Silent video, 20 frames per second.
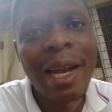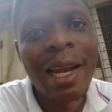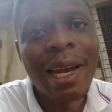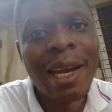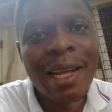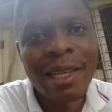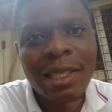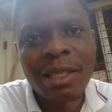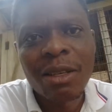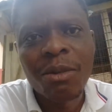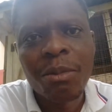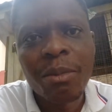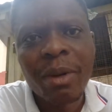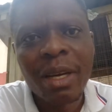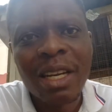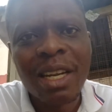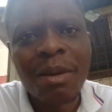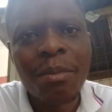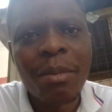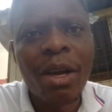a little
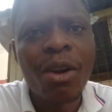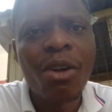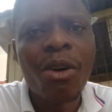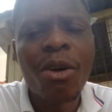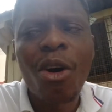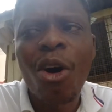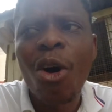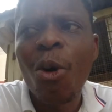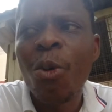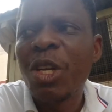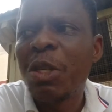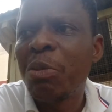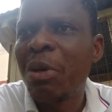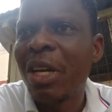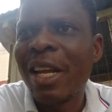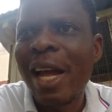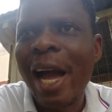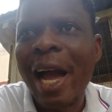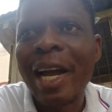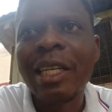bit it may not always
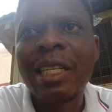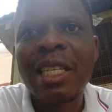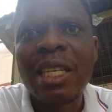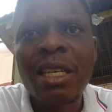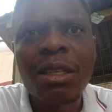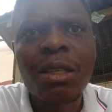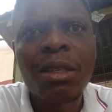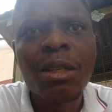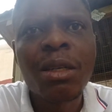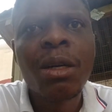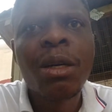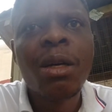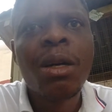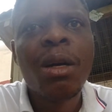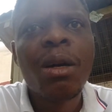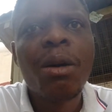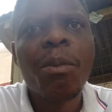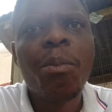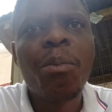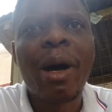be the ideal
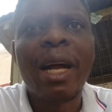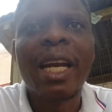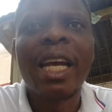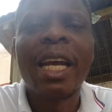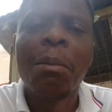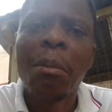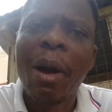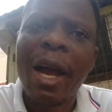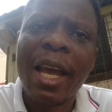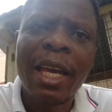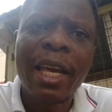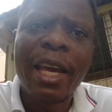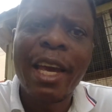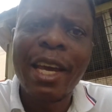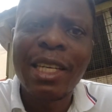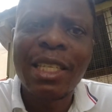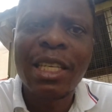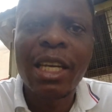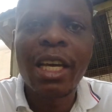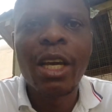but in my
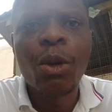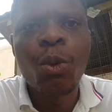case